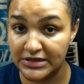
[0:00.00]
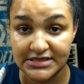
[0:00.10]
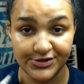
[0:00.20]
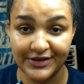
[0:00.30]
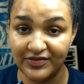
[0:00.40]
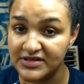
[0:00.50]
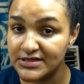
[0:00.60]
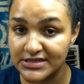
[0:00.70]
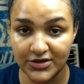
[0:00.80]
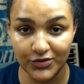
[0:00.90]
It still had the
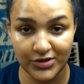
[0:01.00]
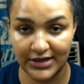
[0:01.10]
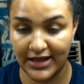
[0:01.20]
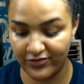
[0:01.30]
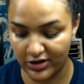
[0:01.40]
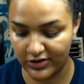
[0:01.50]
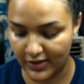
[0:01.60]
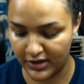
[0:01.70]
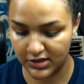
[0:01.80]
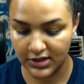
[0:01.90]
seal and
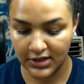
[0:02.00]
everything.